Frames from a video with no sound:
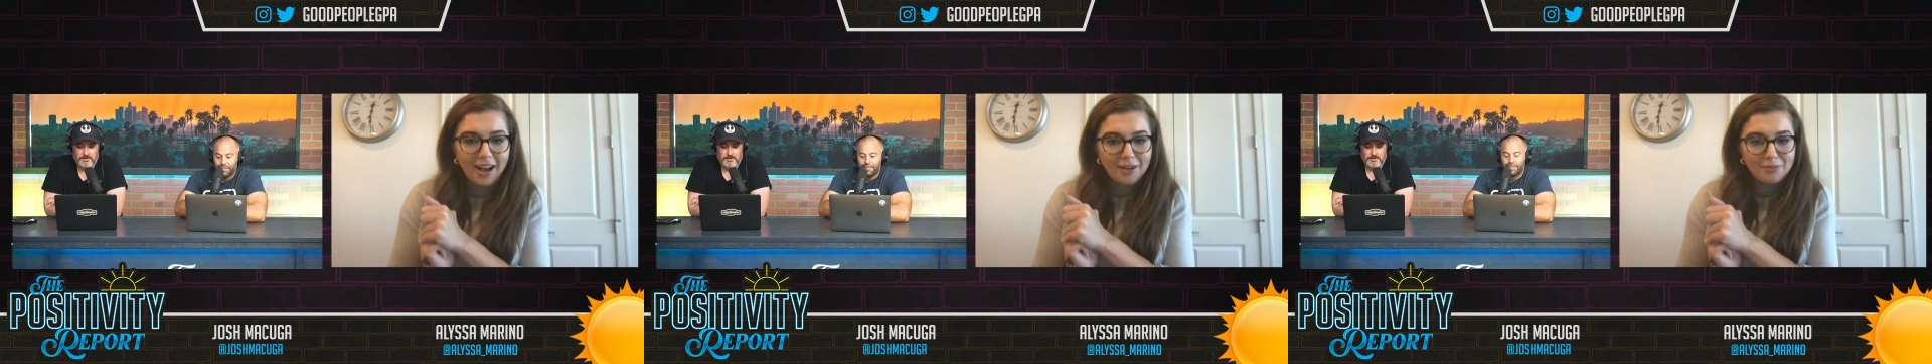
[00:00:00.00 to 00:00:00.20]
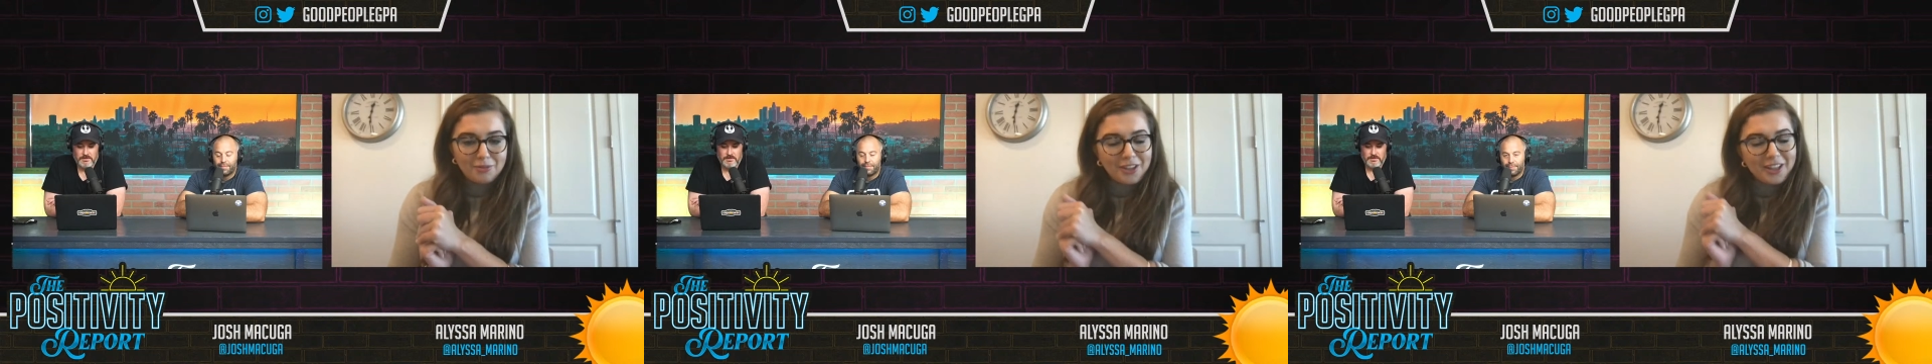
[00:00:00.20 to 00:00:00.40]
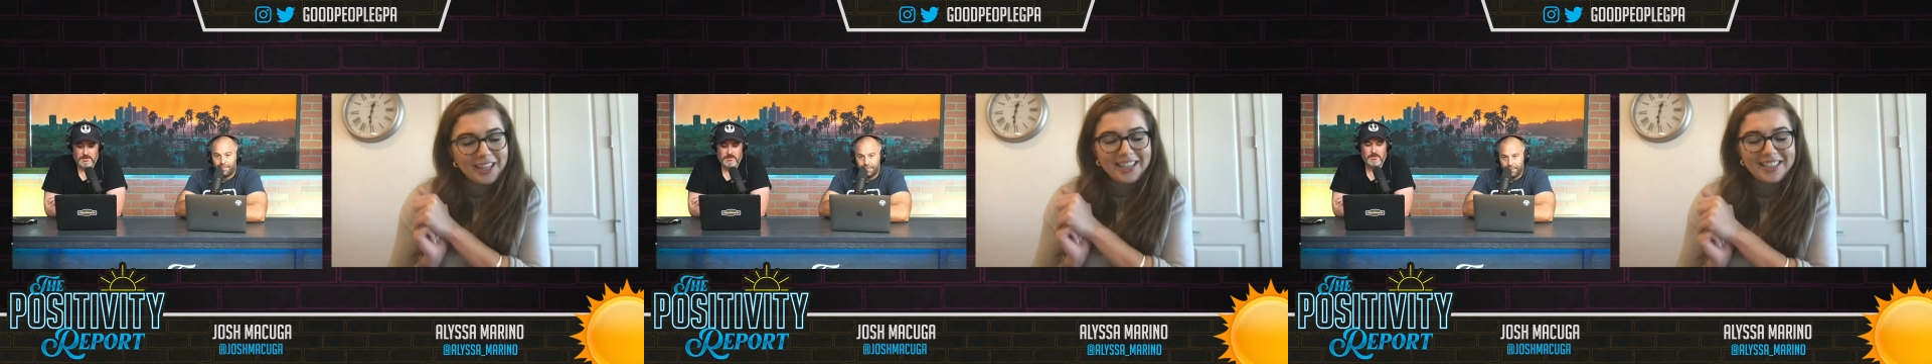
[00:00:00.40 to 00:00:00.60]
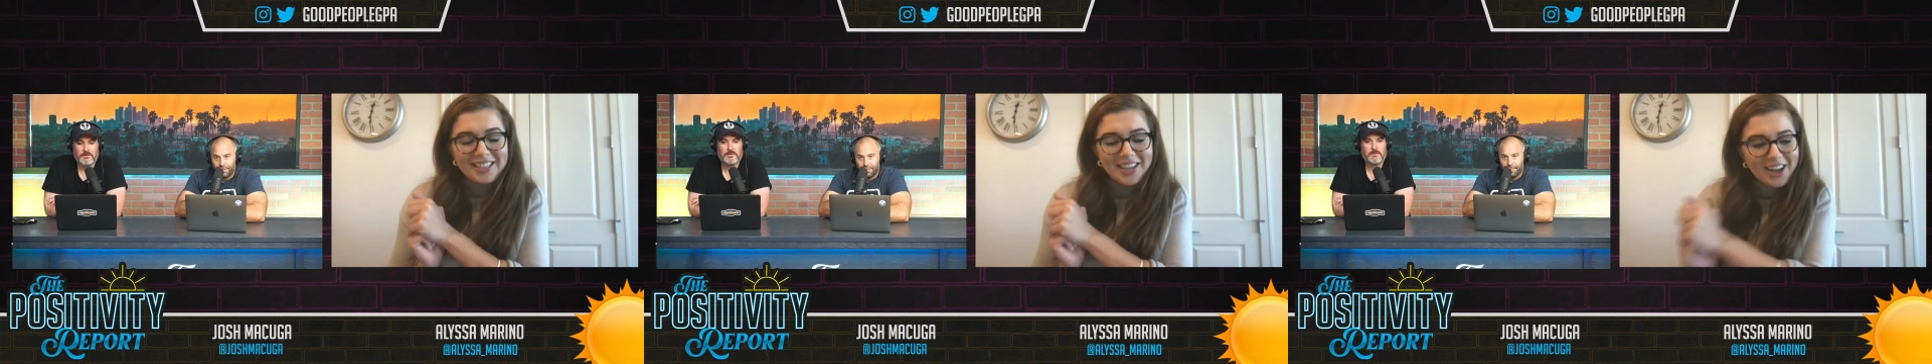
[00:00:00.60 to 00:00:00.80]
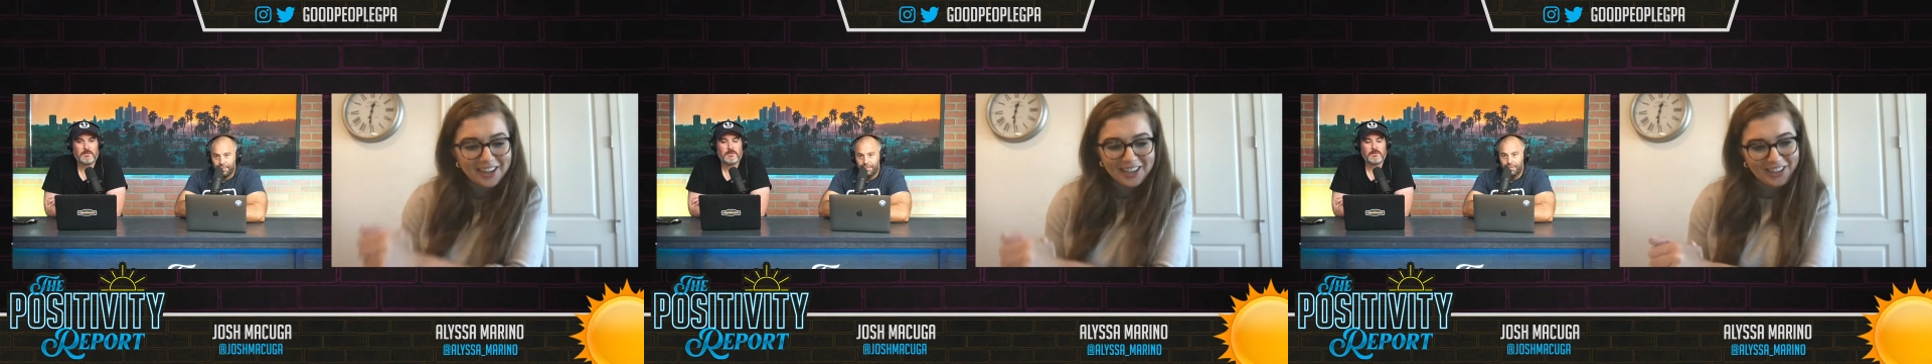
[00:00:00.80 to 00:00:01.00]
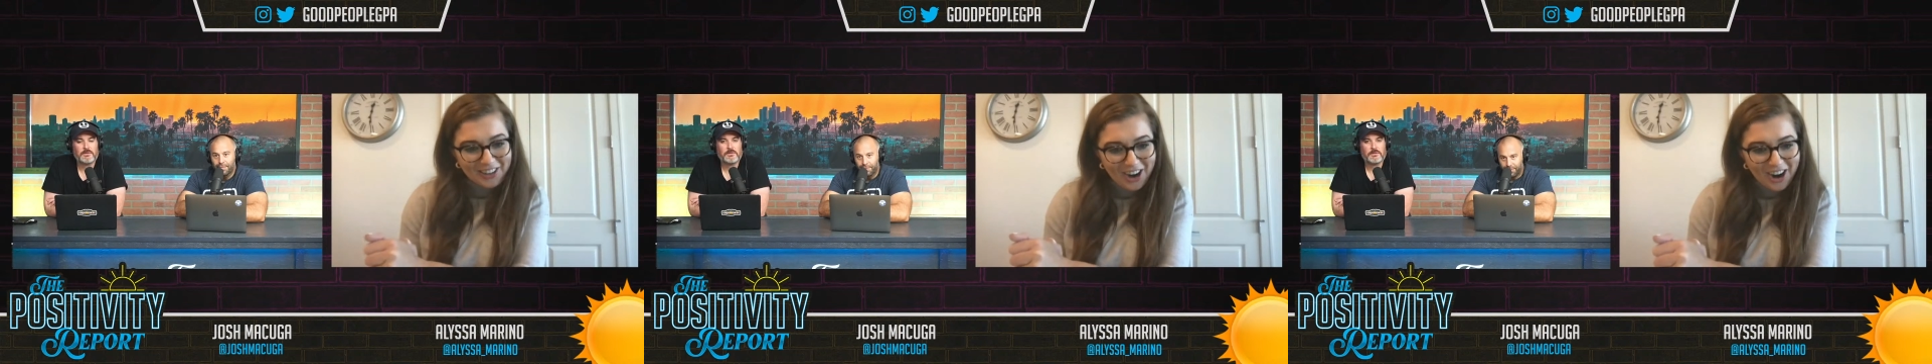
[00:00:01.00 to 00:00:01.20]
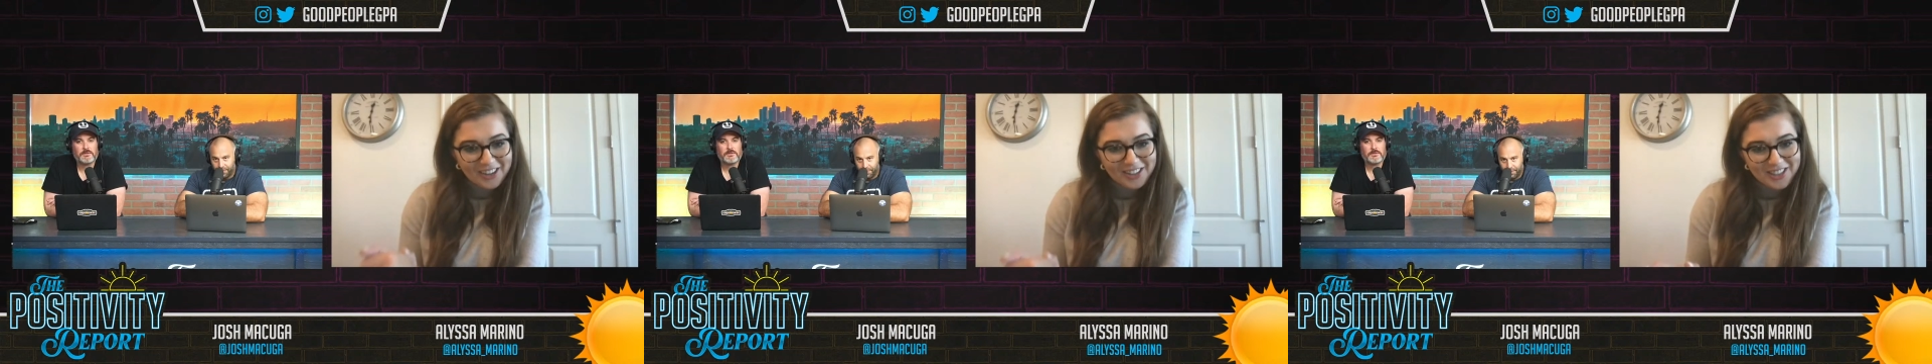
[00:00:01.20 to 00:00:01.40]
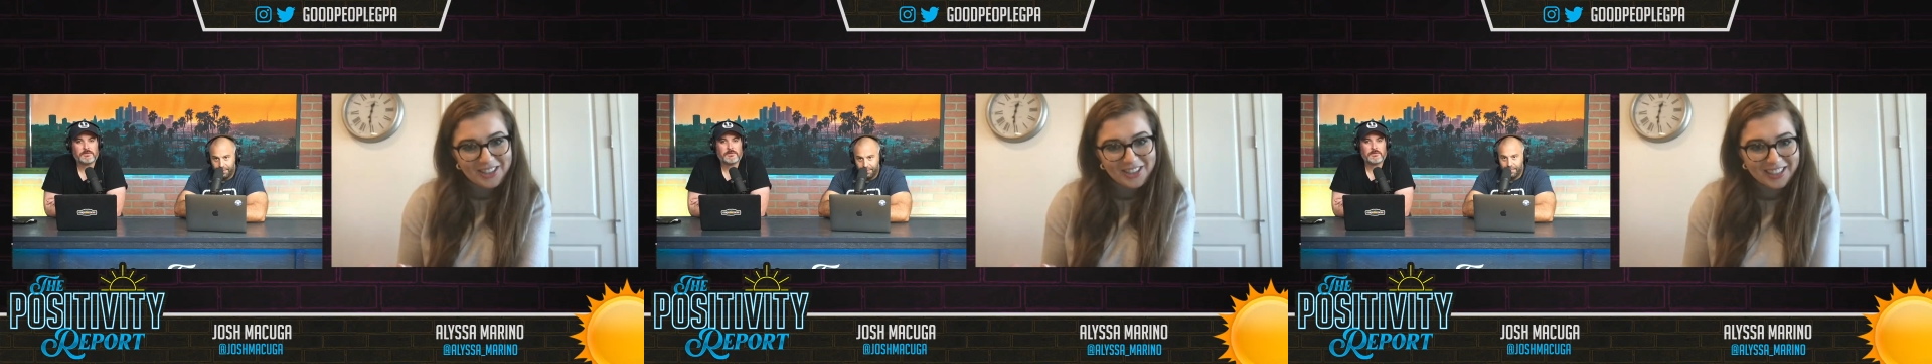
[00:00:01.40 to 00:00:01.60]
really tug at your
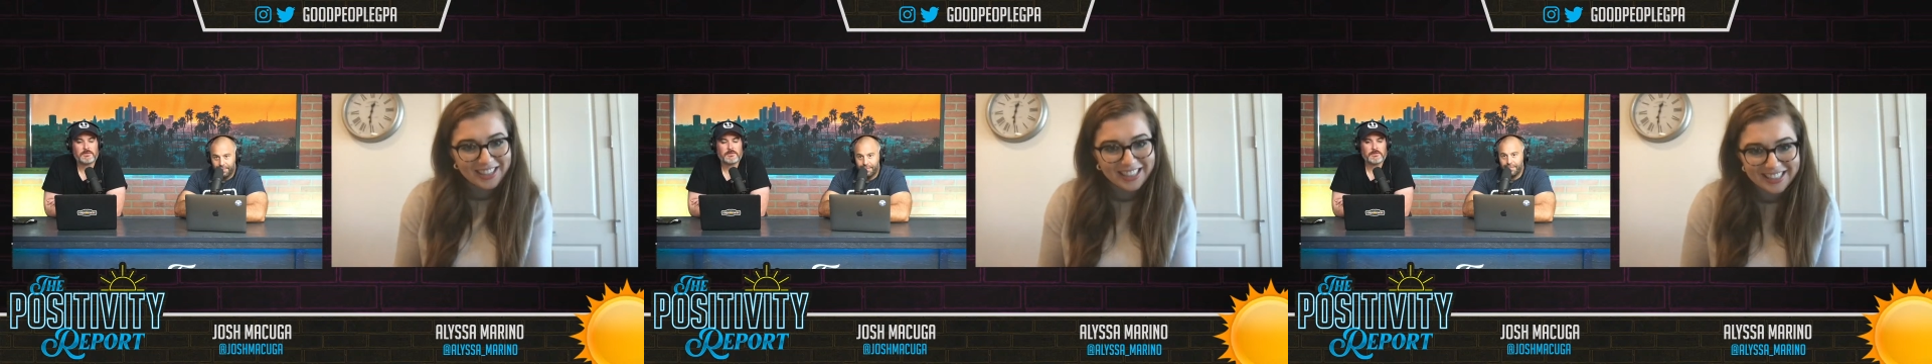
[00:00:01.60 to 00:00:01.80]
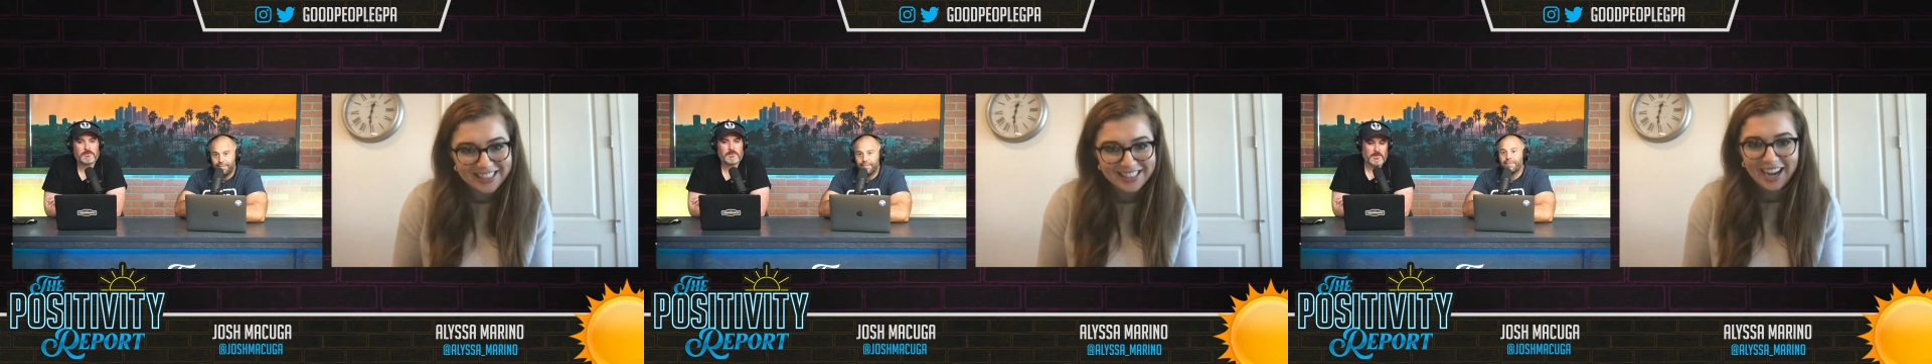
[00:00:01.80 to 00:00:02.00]
heartstrings